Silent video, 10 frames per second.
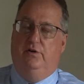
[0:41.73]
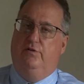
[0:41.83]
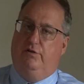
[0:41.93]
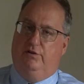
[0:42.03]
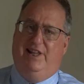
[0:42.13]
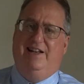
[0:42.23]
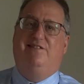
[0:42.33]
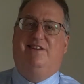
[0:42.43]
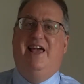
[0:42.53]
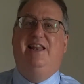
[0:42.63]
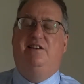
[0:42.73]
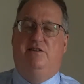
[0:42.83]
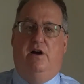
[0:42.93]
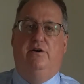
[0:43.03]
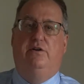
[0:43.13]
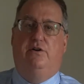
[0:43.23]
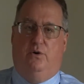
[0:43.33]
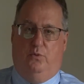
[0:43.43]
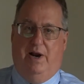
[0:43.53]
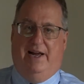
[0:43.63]
So let's get it done
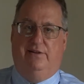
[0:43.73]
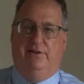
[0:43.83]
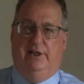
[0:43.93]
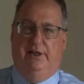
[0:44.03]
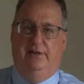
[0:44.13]
correctly.